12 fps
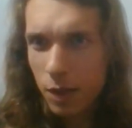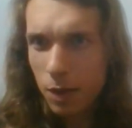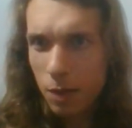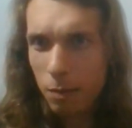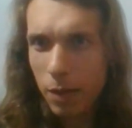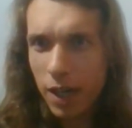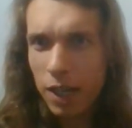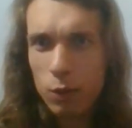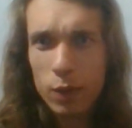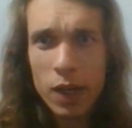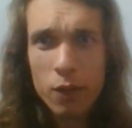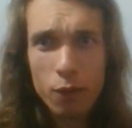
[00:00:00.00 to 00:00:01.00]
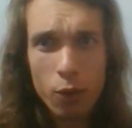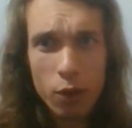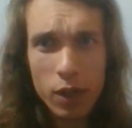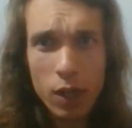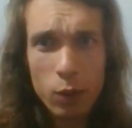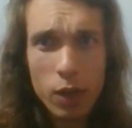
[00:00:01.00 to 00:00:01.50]
Background 1,
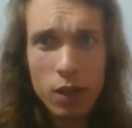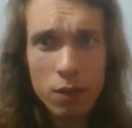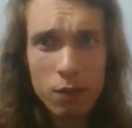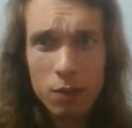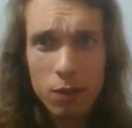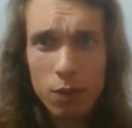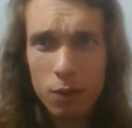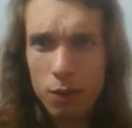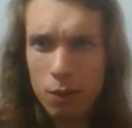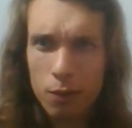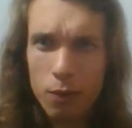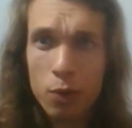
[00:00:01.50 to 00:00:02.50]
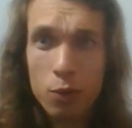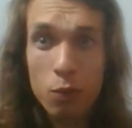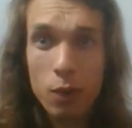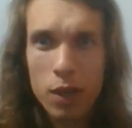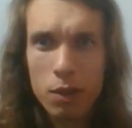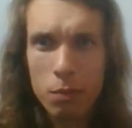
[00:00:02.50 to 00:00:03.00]
foreground 1, font
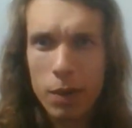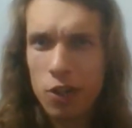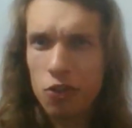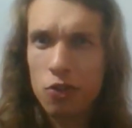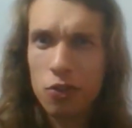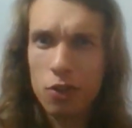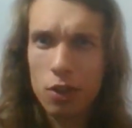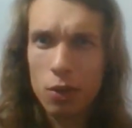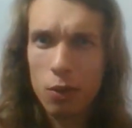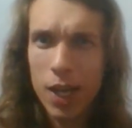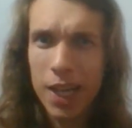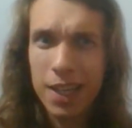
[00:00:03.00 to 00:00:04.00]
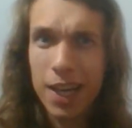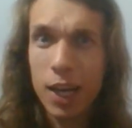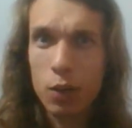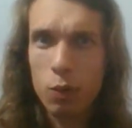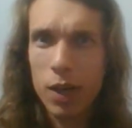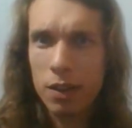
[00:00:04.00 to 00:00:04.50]
1, margin 0, line
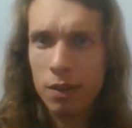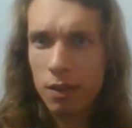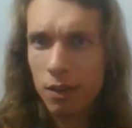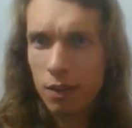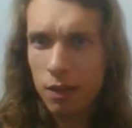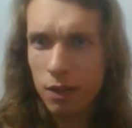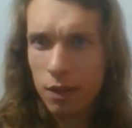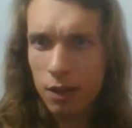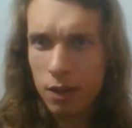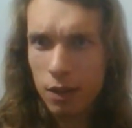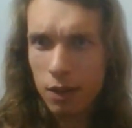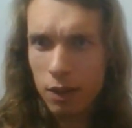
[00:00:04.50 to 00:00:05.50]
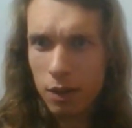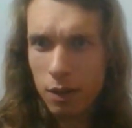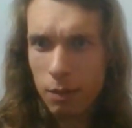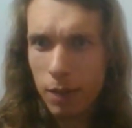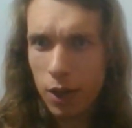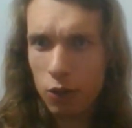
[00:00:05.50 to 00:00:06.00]
height 1,
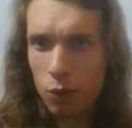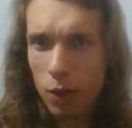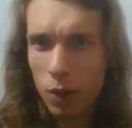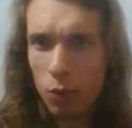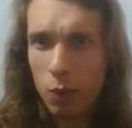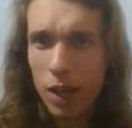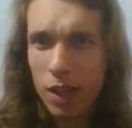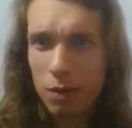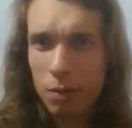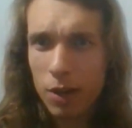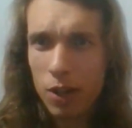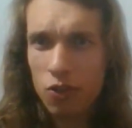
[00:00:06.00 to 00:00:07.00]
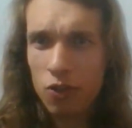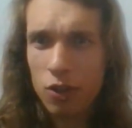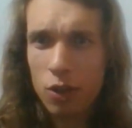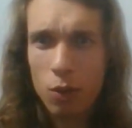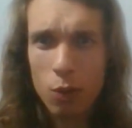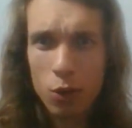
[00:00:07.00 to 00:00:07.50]
max width 1, margin
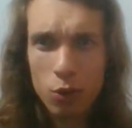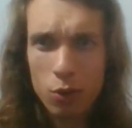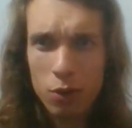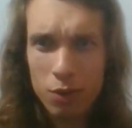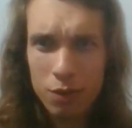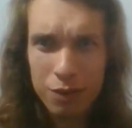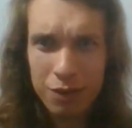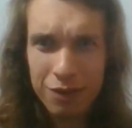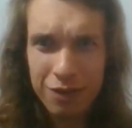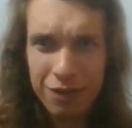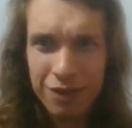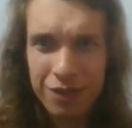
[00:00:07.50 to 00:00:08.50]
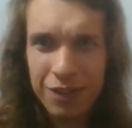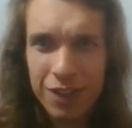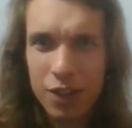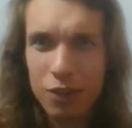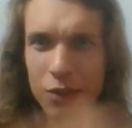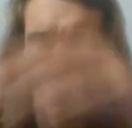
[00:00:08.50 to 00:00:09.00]
0 auto,
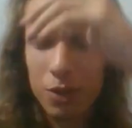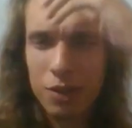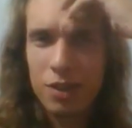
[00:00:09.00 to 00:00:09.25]
and so on.